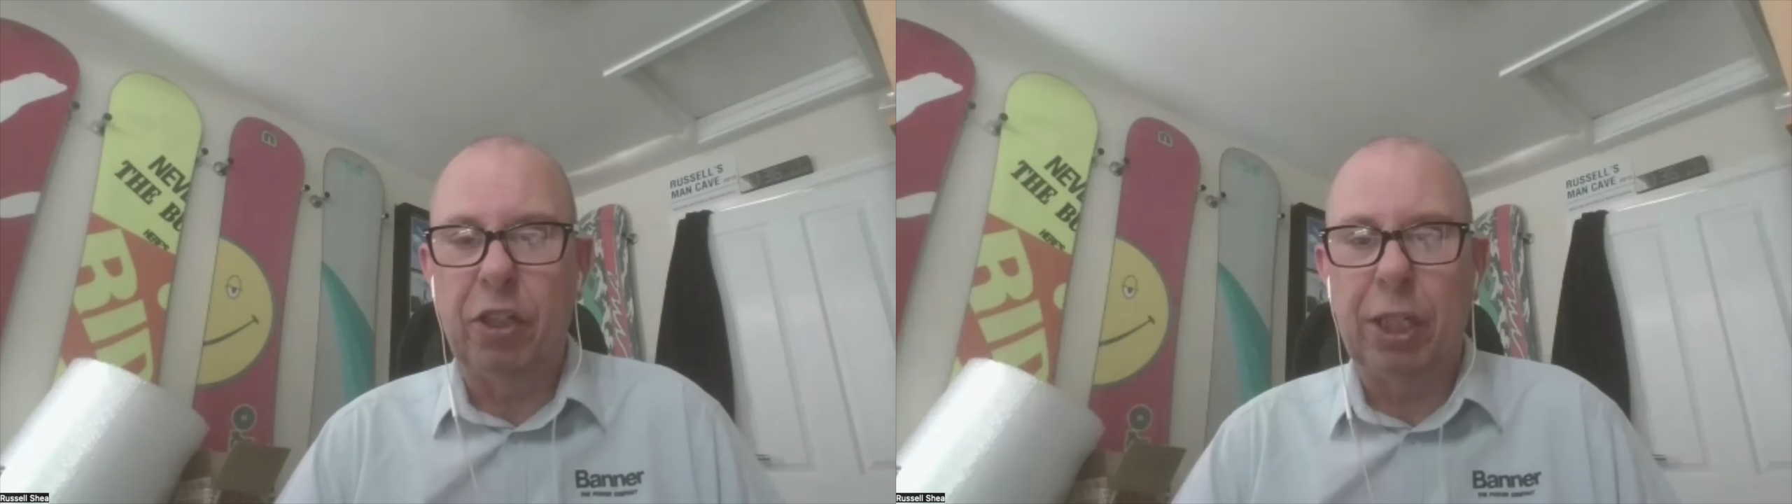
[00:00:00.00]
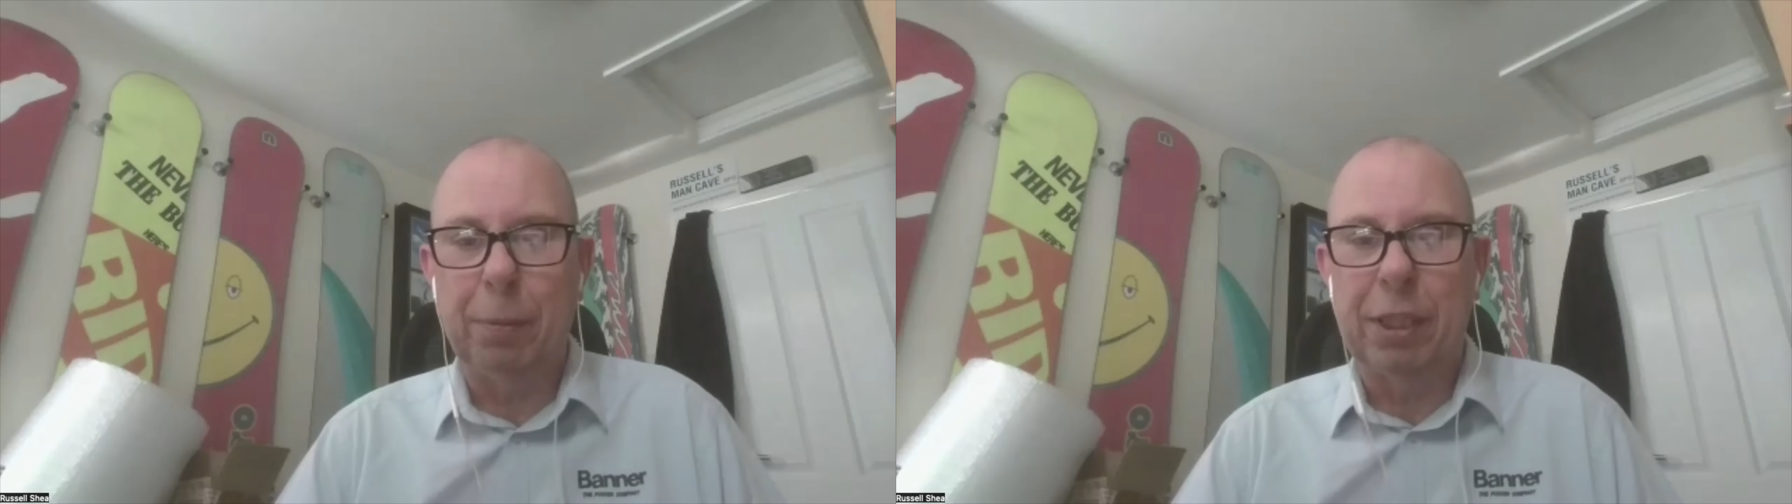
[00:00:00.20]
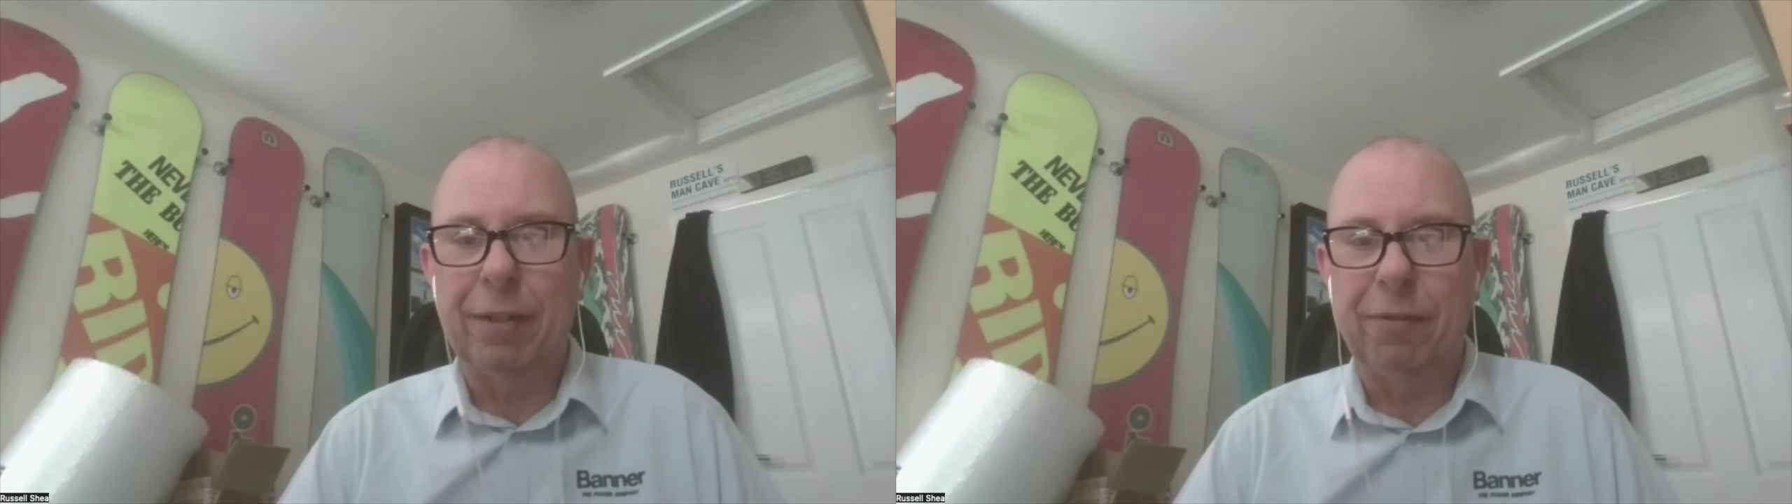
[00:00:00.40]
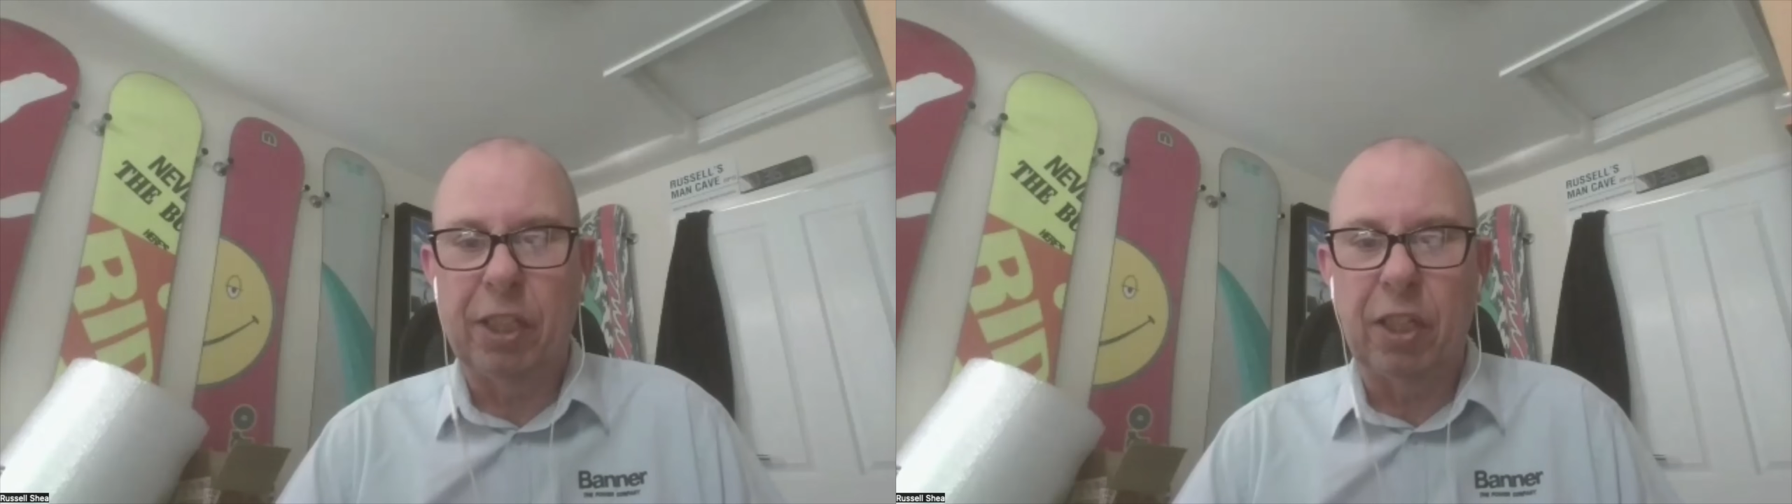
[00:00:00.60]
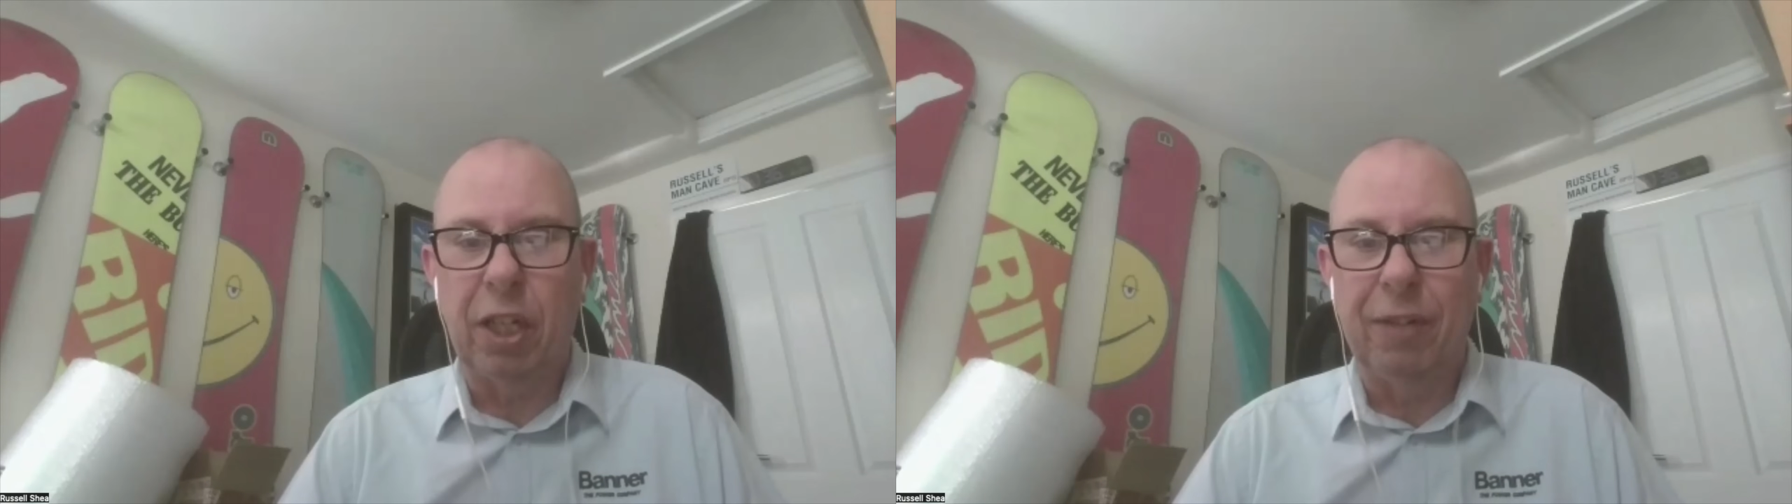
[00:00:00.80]
the cheapest every
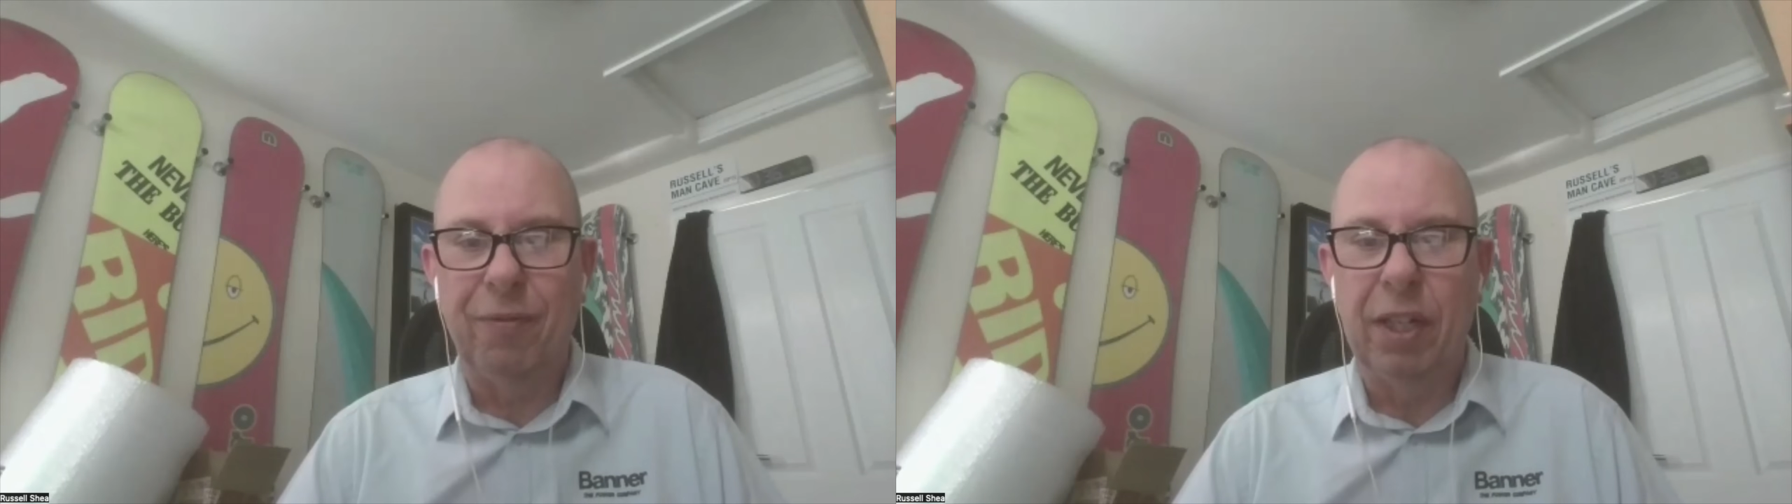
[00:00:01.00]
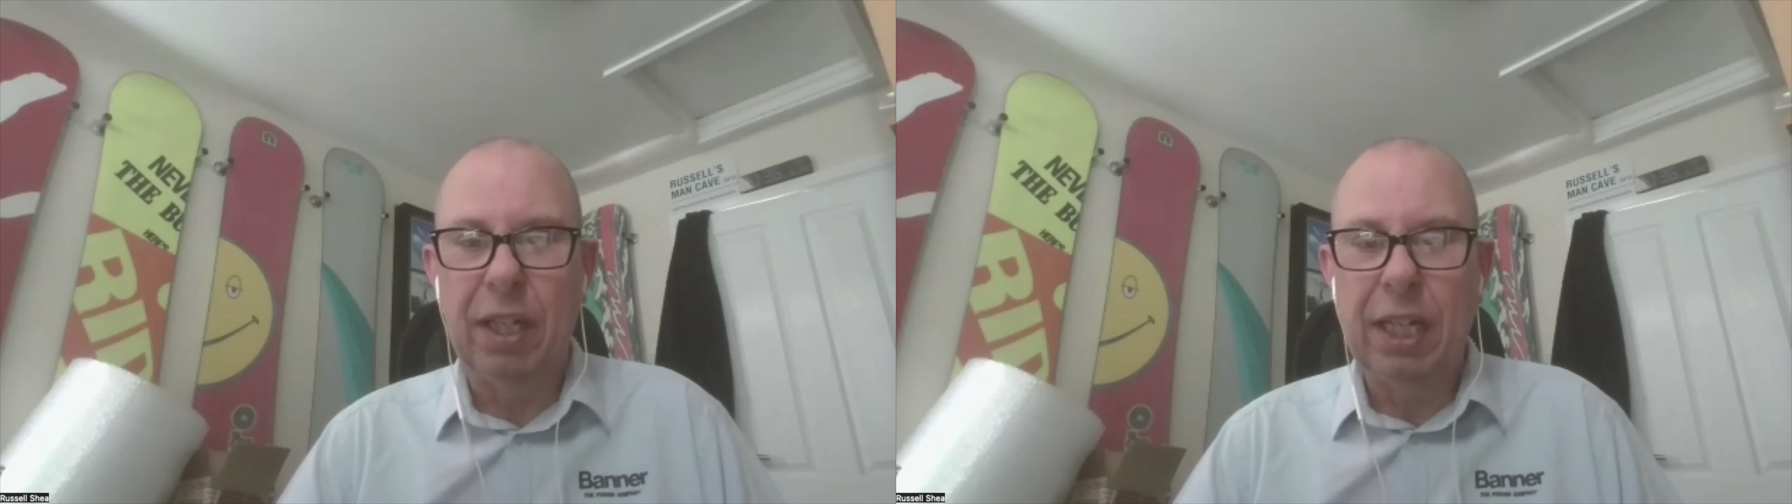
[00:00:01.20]
time,